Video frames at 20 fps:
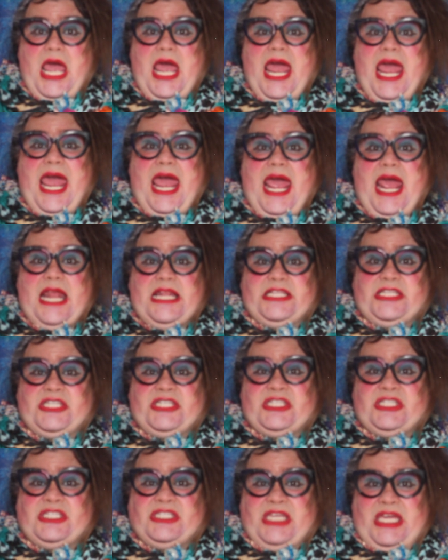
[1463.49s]
and
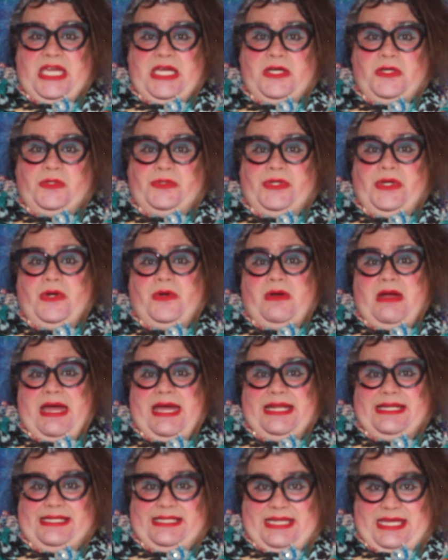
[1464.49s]
steal your
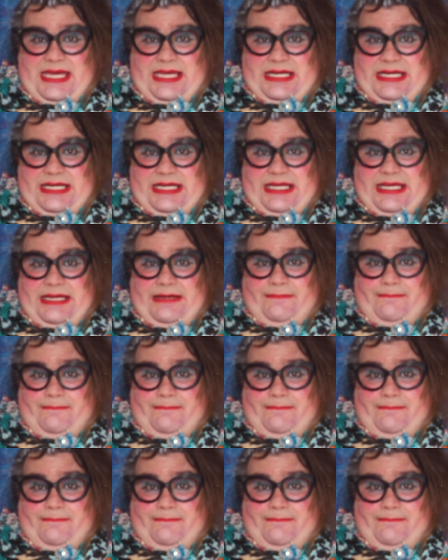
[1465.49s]
identity.